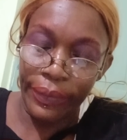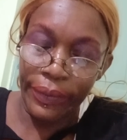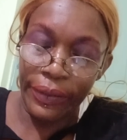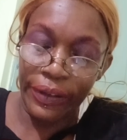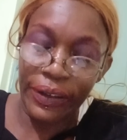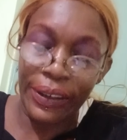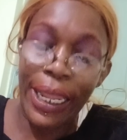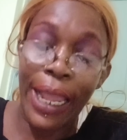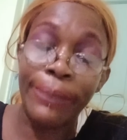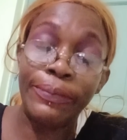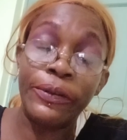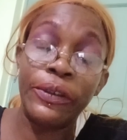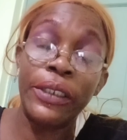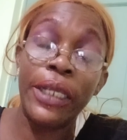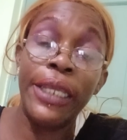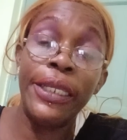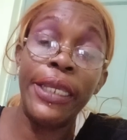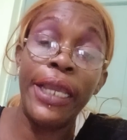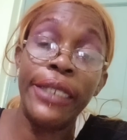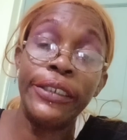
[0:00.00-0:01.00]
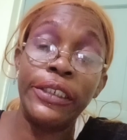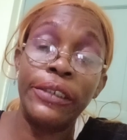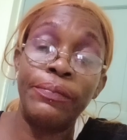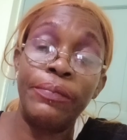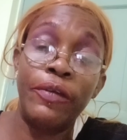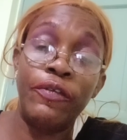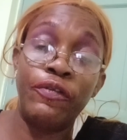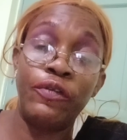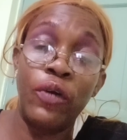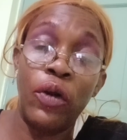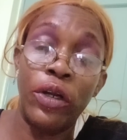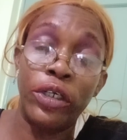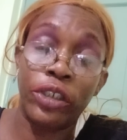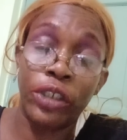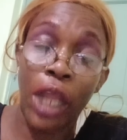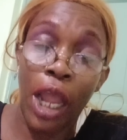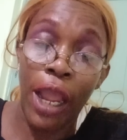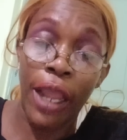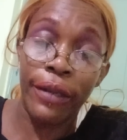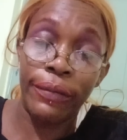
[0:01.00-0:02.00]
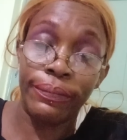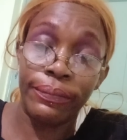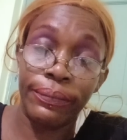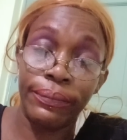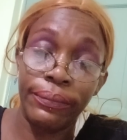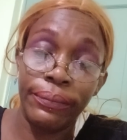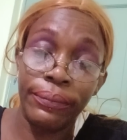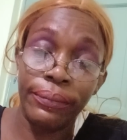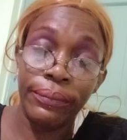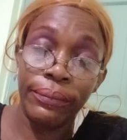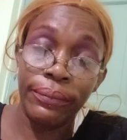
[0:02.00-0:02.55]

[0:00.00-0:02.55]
Stop say yes before time.